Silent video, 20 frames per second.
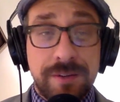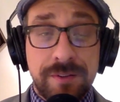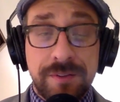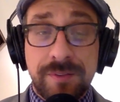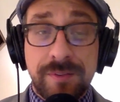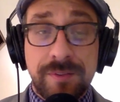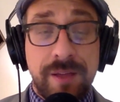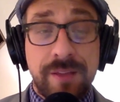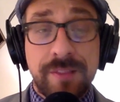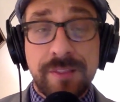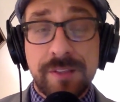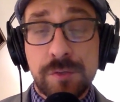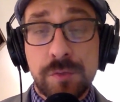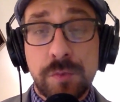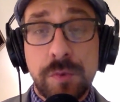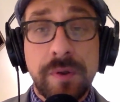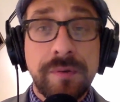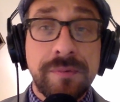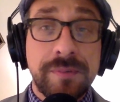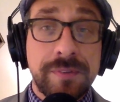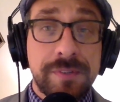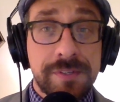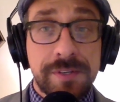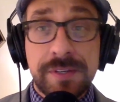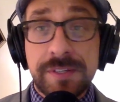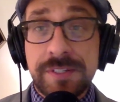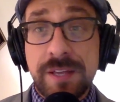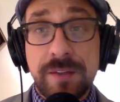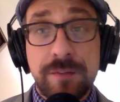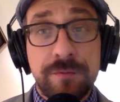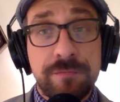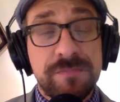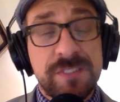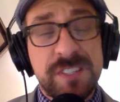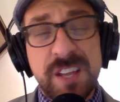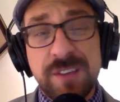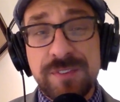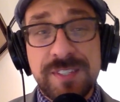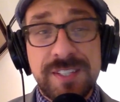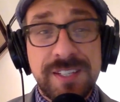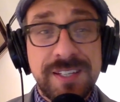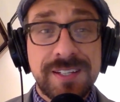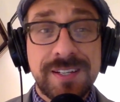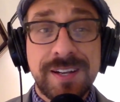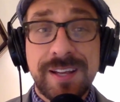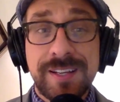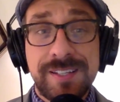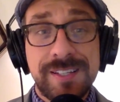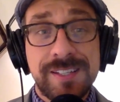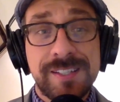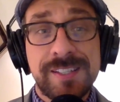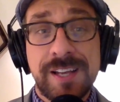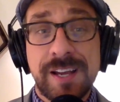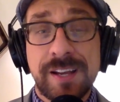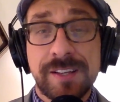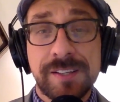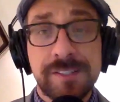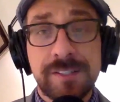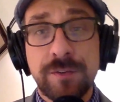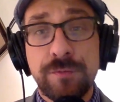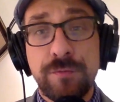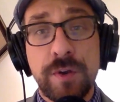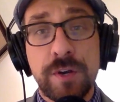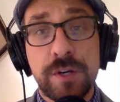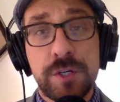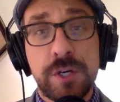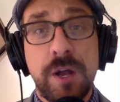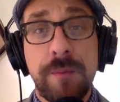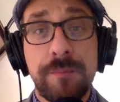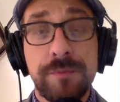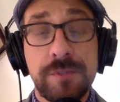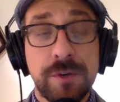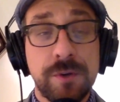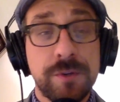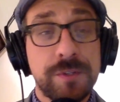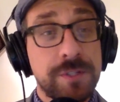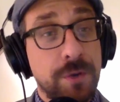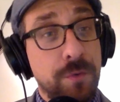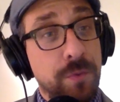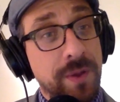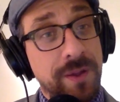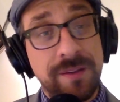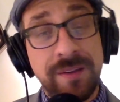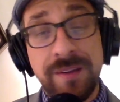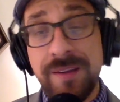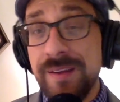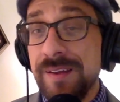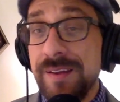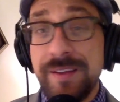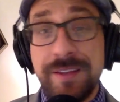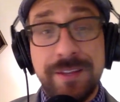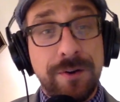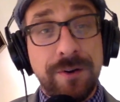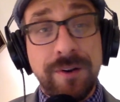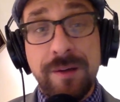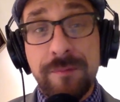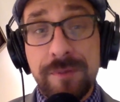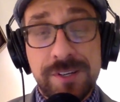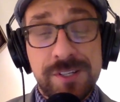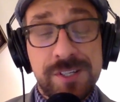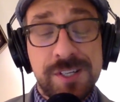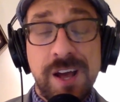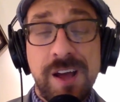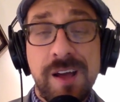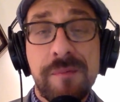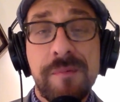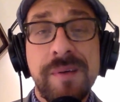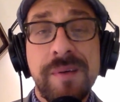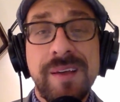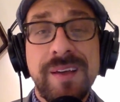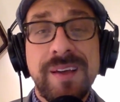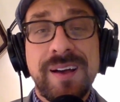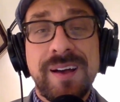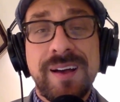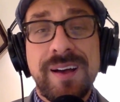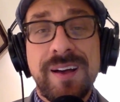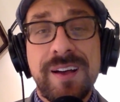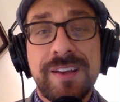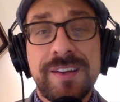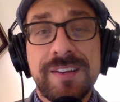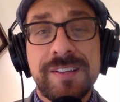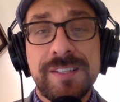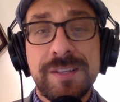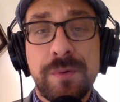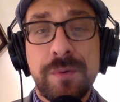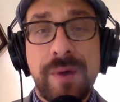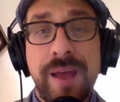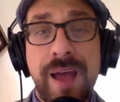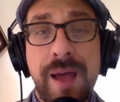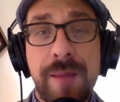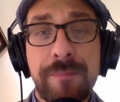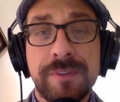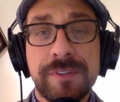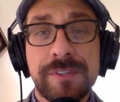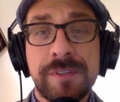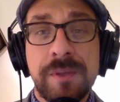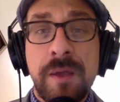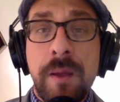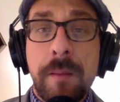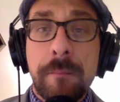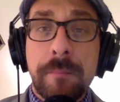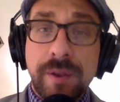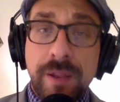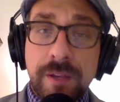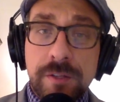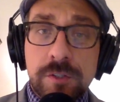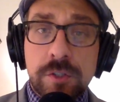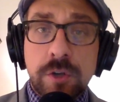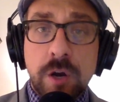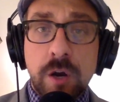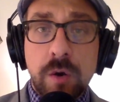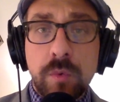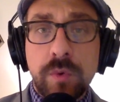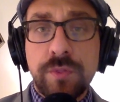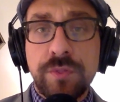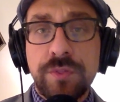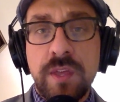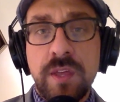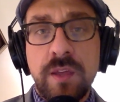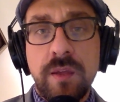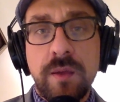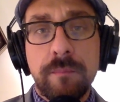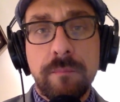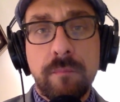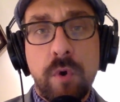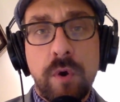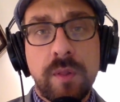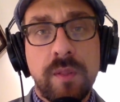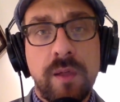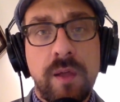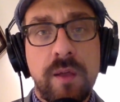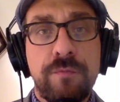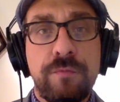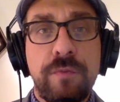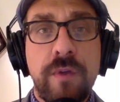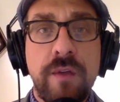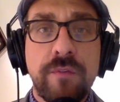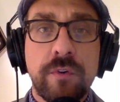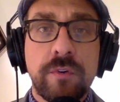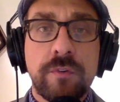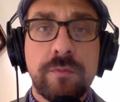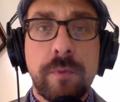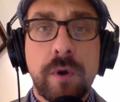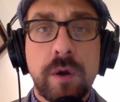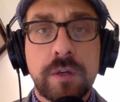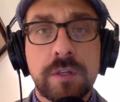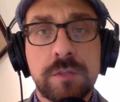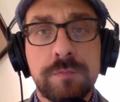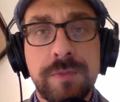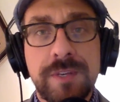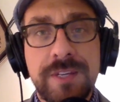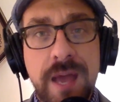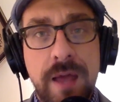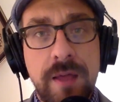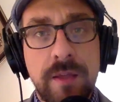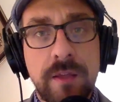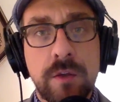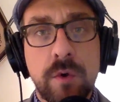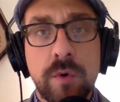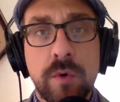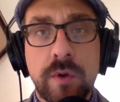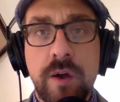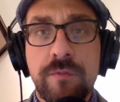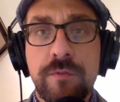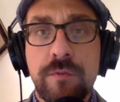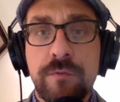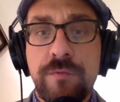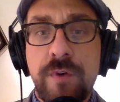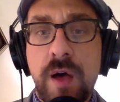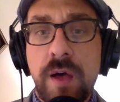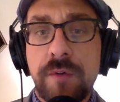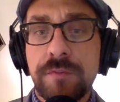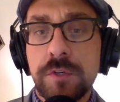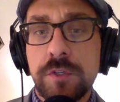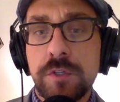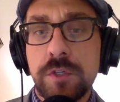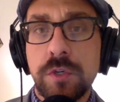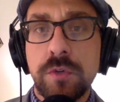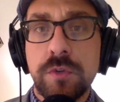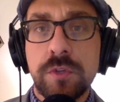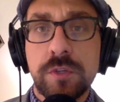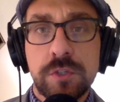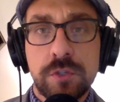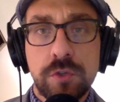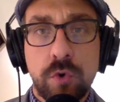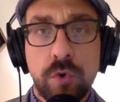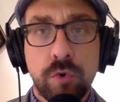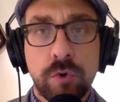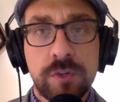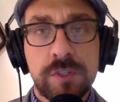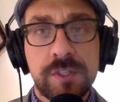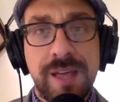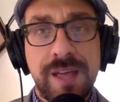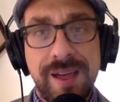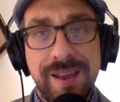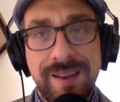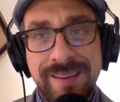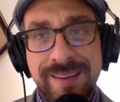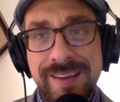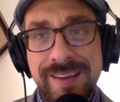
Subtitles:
like this one, it's going to take 17 to 19 seconds to finish up. So it's a quick, you don't have much time to see what happens. But let's start with the morning line favorites, Marcus Medallion going off at 5-2. This is a horse that